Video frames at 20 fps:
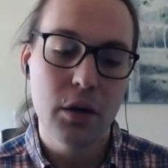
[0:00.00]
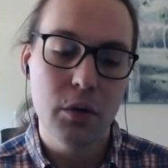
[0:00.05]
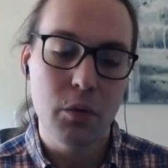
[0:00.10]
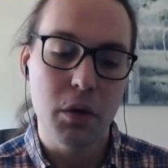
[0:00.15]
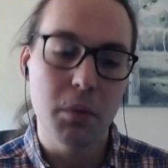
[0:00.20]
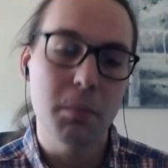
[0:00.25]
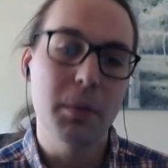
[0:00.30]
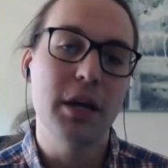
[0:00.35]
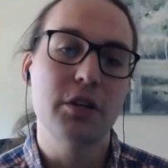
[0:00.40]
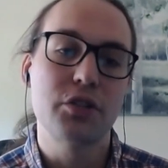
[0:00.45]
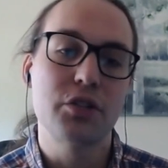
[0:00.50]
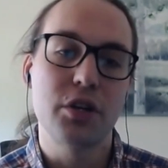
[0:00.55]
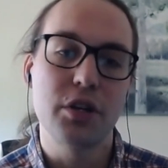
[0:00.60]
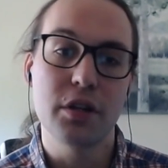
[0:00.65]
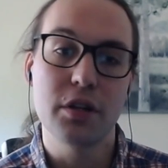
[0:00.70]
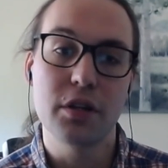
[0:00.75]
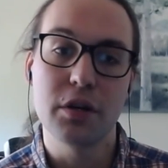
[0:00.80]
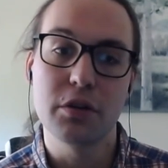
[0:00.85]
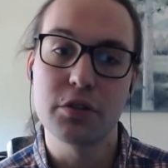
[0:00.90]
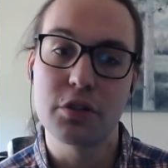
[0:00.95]
We make sure
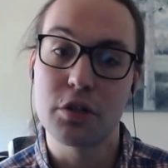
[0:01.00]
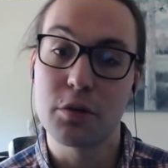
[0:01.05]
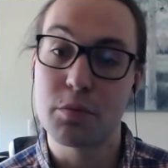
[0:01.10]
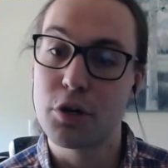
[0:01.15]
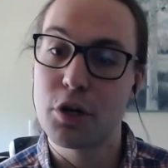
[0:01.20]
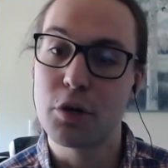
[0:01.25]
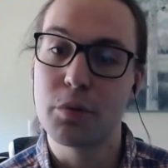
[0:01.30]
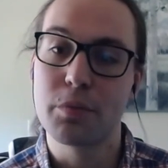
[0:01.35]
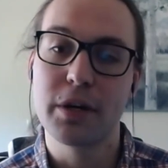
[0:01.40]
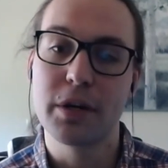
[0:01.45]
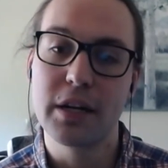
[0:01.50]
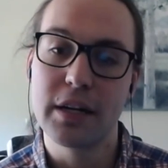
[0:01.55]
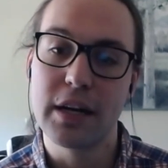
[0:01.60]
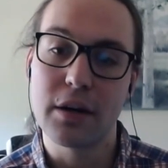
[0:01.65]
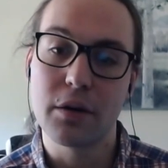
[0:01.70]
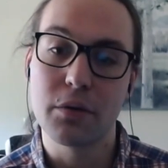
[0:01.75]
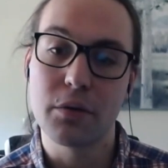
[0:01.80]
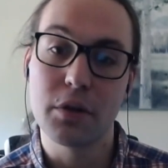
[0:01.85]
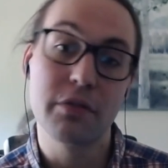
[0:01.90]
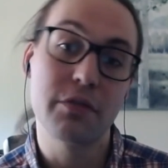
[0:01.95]
that those are appropriate not
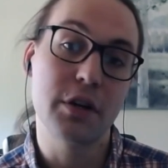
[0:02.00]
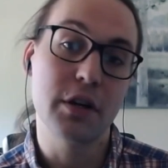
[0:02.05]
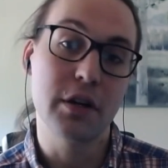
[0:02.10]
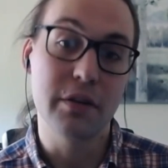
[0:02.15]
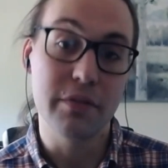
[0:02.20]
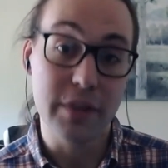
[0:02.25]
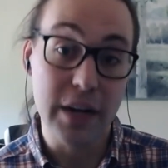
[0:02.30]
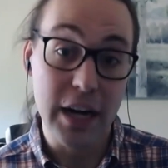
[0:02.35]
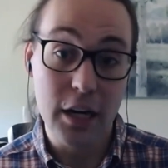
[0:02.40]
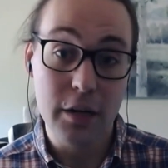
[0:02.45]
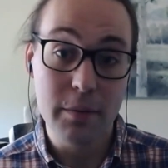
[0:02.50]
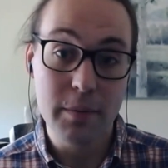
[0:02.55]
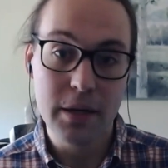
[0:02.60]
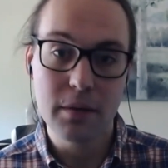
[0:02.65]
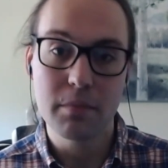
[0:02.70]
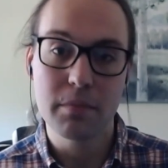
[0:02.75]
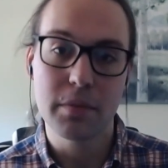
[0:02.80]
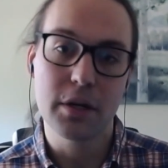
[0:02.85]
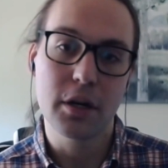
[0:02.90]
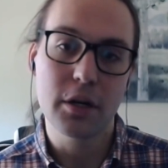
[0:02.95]
only for your
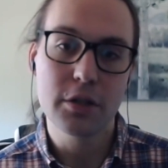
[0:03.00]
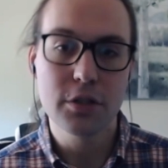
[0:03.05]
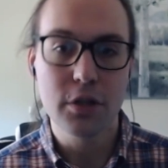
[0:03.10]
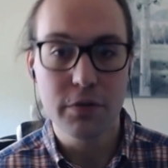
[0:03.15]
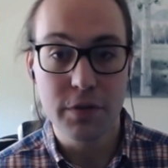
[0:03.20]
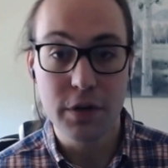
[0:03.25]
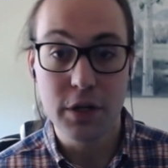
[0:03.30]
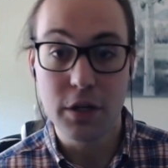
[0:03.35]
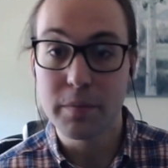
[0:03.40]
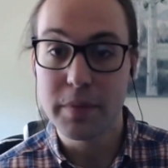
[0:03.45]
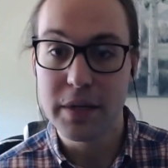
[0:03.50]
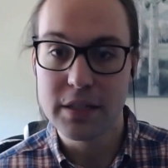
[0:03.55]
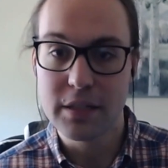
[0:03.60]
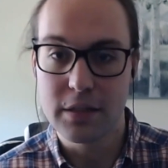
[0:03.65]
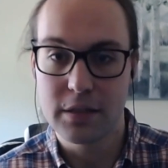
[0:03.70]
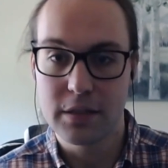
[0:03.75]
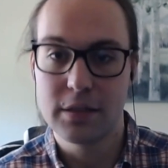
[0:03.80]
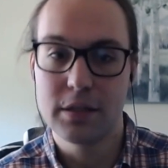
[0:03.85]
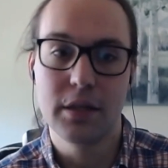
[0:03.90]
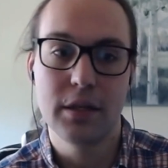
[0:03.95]
environment, but also for your
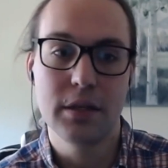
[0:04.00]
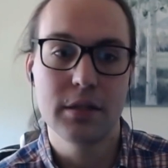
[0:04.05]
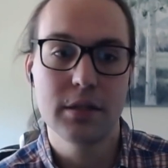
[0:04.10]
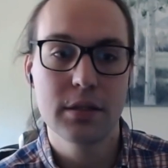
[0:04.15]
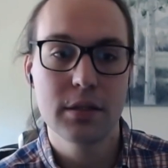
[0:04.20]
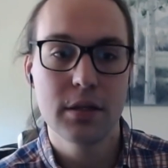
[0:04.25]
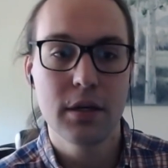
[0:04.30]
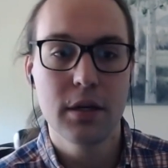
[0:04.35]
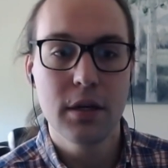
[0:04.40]
business needs.